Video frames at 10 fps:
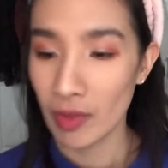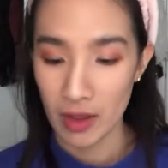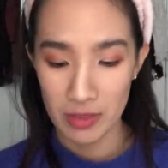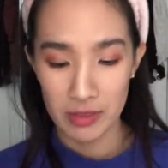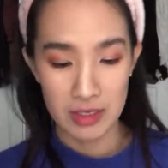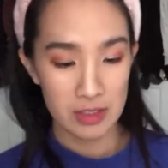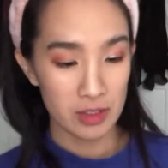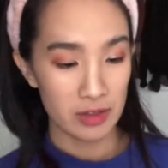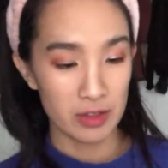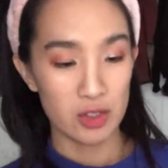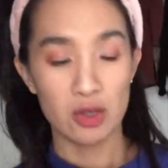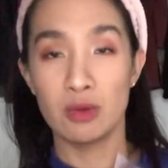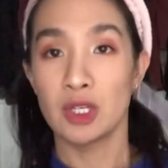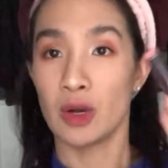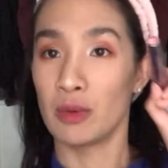And um, these are the
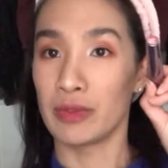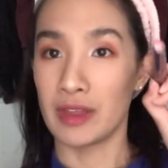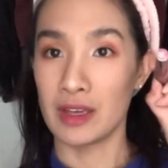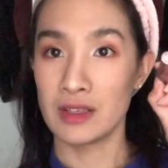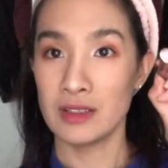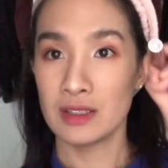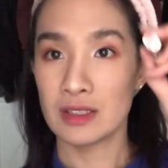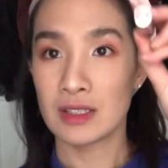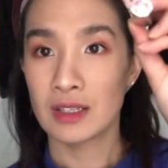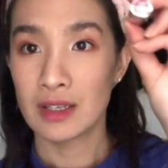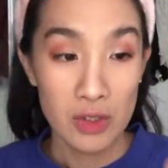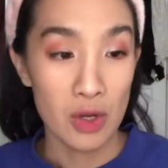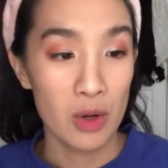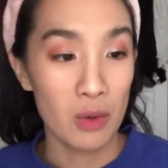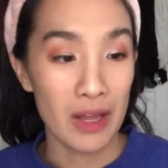two-tone things.
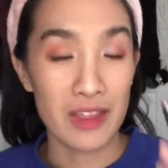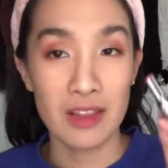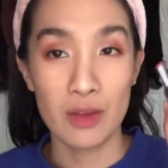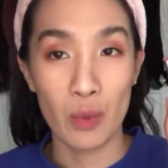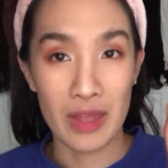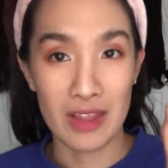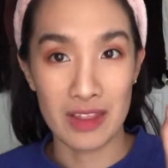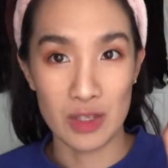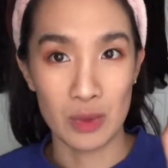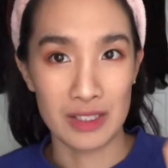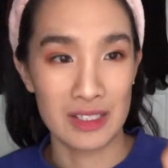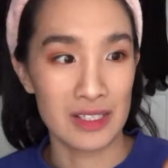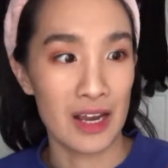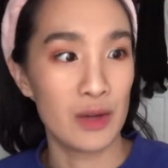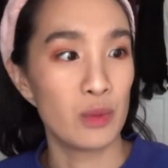So I think the way that this was
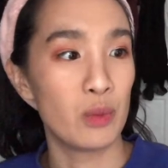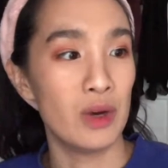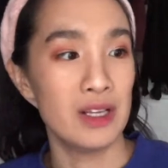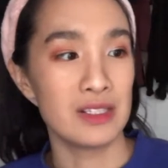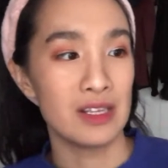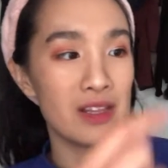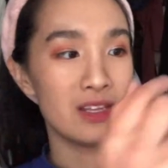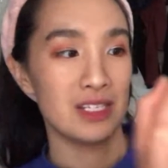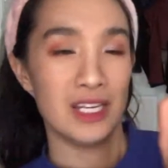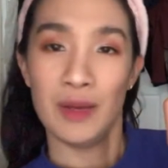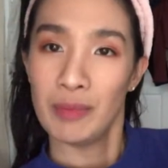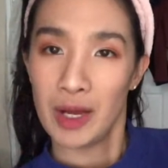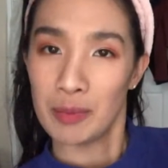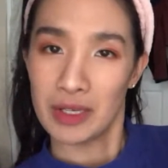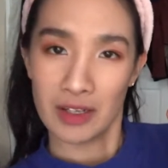designed was the tip
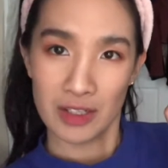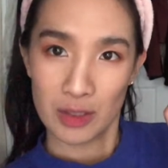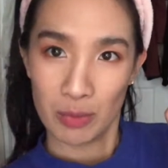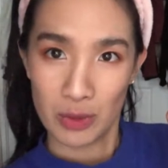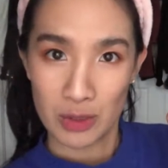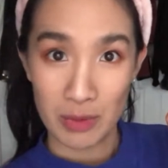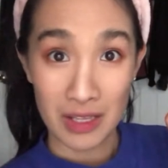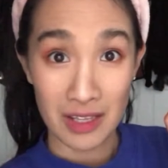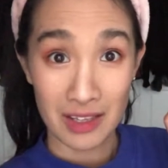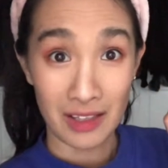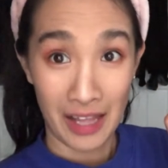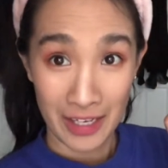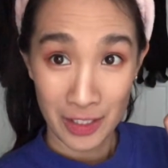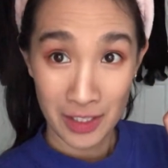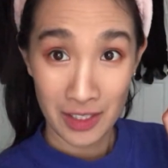up here is supposed to be the
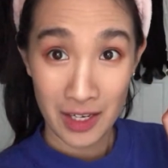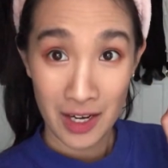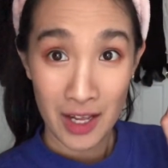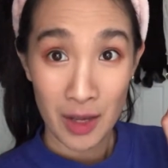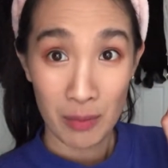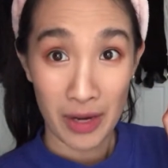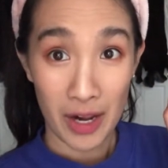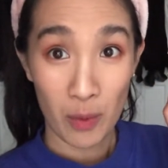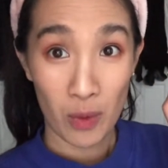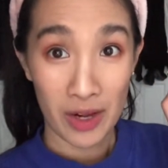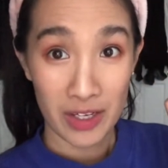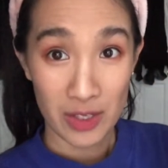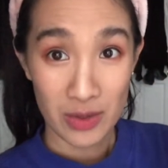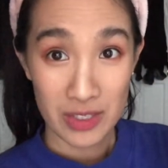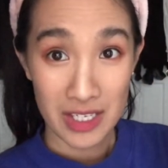liner, but I want to
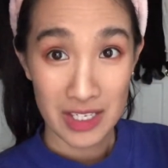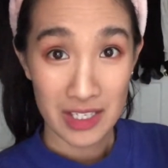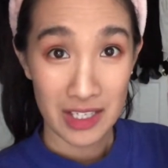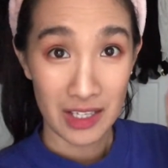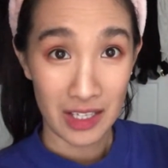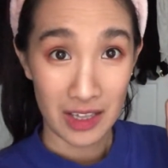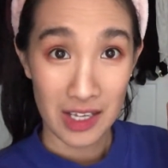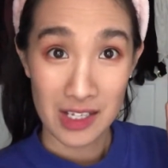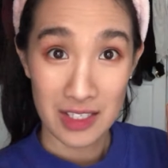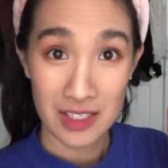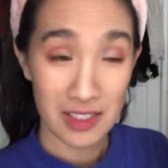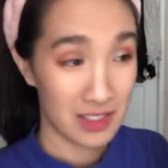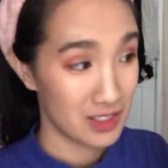use it like this.